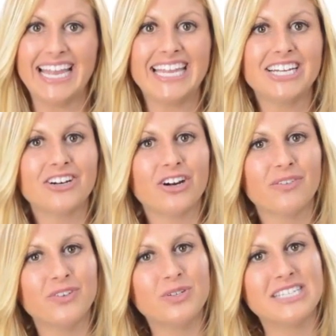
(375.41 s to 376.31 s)
Here are a
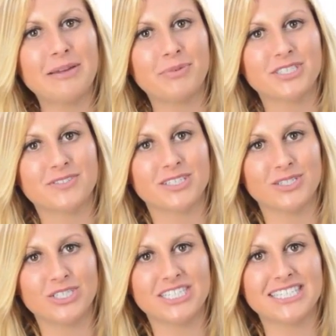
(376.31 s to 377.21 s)
few examples of
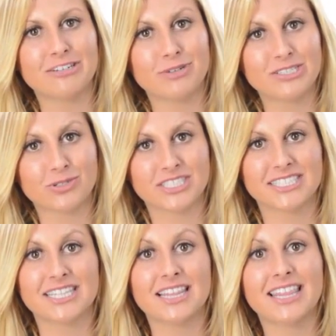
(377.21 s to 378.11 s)
solutions and resources
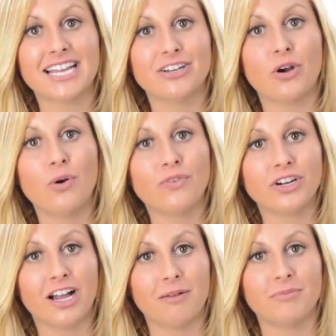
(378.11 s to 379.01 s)
that could
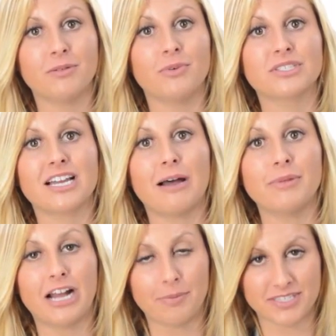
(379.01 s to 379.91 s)
overcome the most
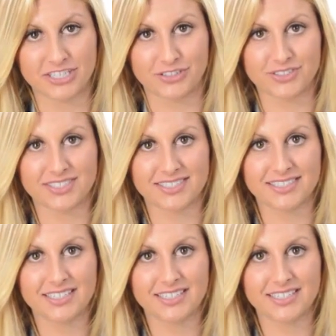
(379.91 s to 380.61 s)
common obstacles.